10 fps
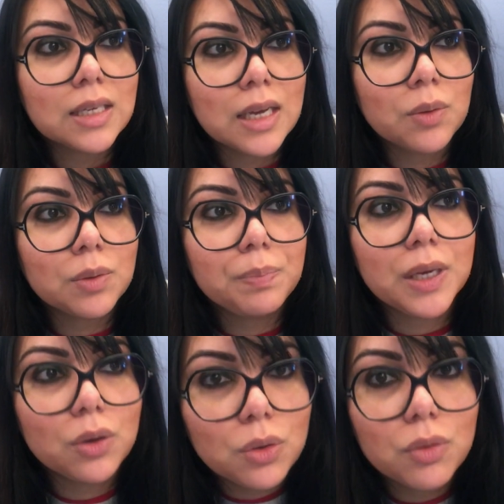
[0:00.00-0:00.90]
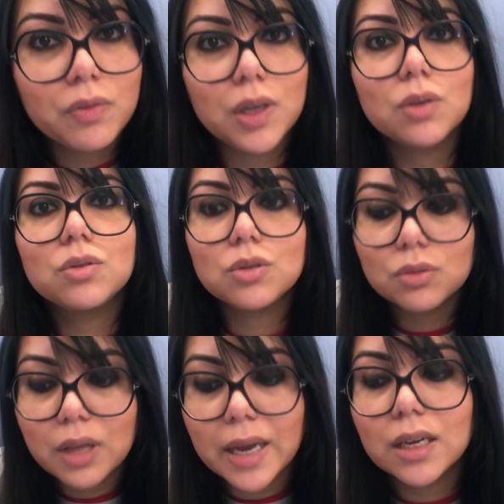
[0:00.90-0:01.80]
it would behoove you
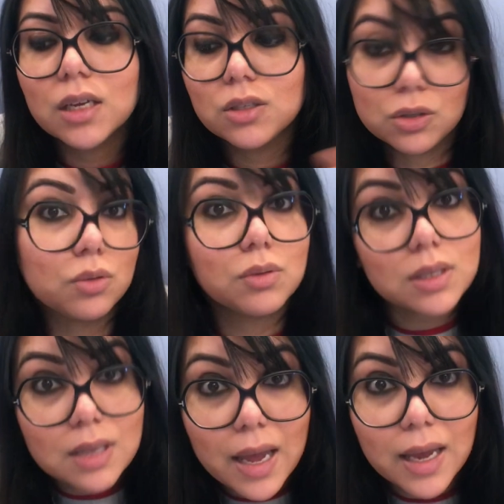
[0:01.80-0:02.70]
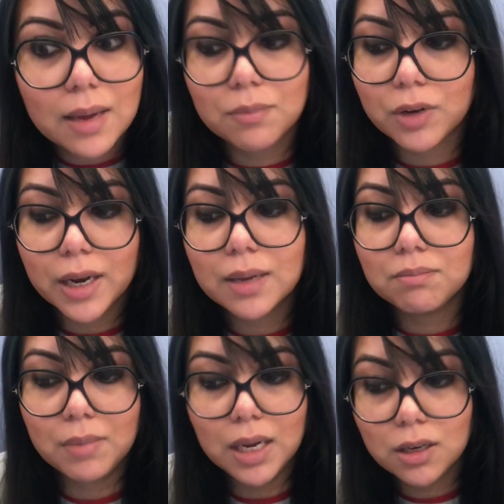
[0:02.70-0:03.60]
to like do the same,
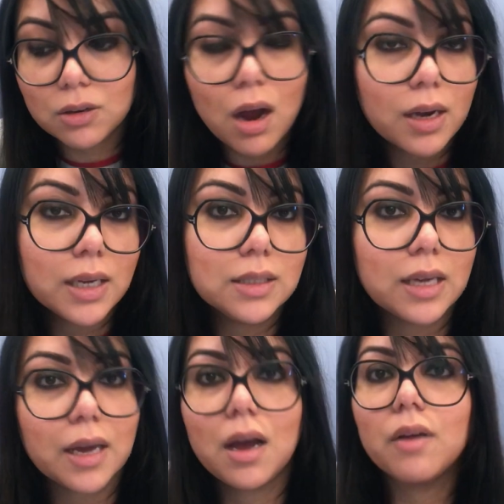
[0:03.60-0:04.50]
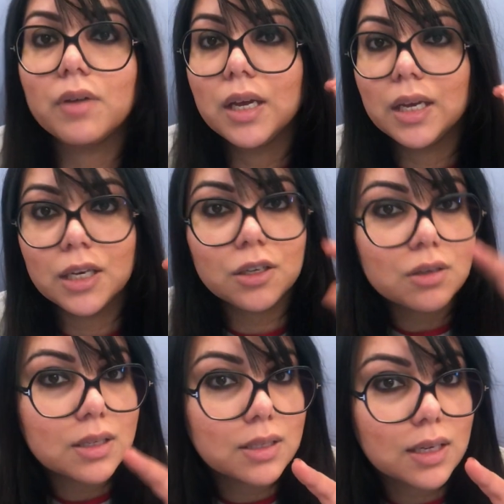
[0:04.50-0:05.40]
right? Make your Anki deck of here are
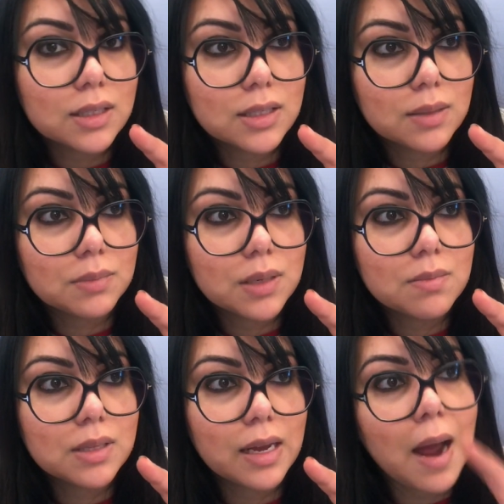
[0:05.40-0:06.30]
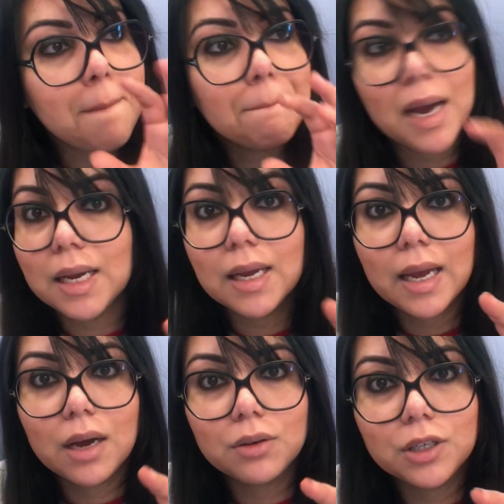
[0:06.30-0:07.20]
the signs and symptoms that I might
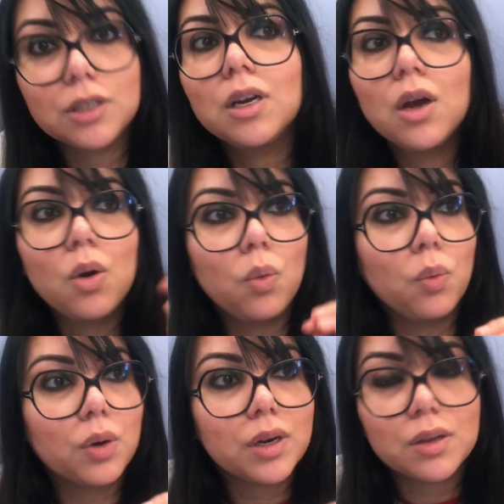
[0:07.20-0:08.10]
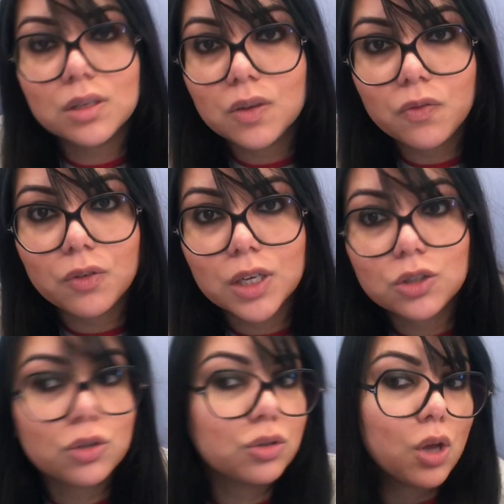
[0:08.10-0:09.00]
encounter. What are the
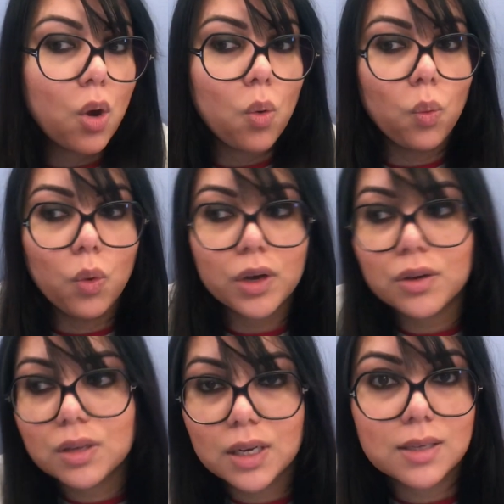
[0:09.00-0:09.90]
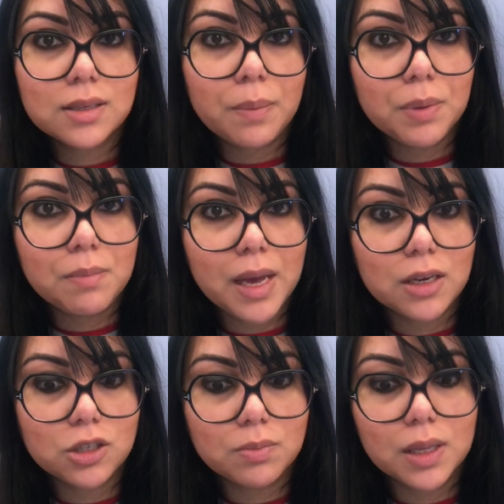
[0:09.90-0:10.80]
differentials? What are the next step in
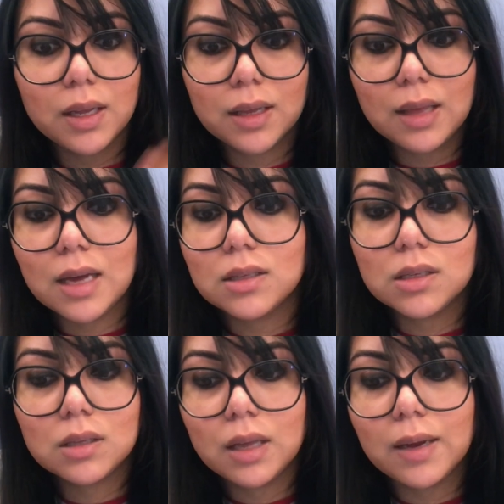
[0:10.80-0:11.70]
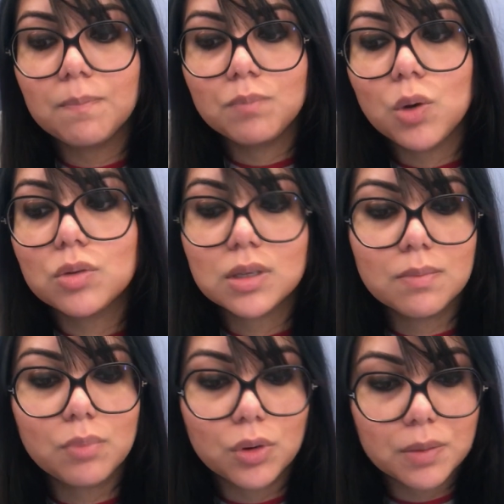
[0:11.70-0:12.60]
management? Like that's like most
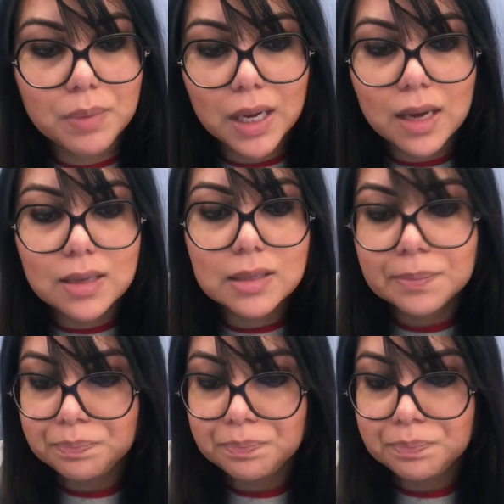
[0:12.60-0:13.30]
important, because